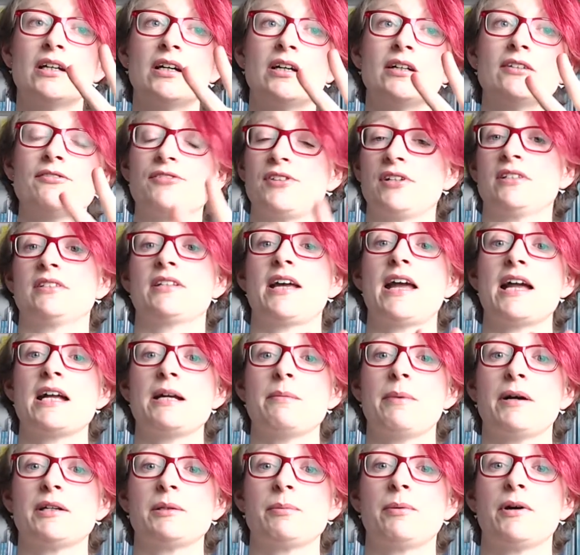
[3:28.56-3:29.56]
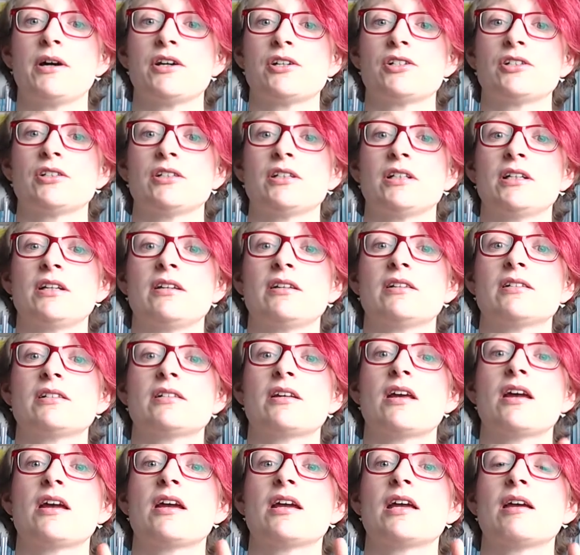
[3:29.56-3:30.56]
things I hate about depression is
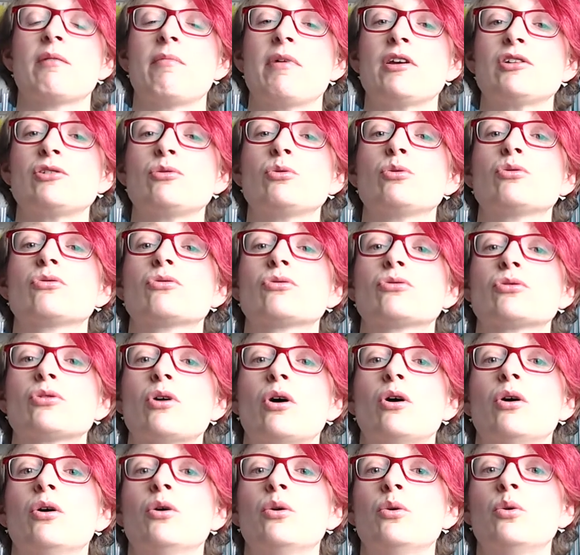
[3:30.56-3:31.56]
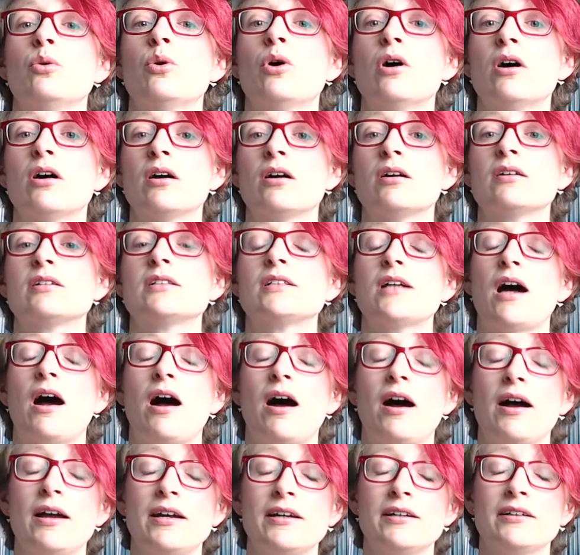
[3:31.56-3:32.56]
it makes you so
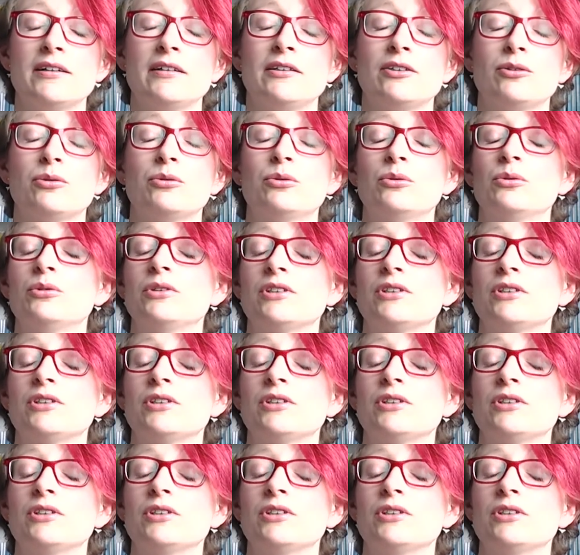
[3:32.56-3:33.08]
tired all the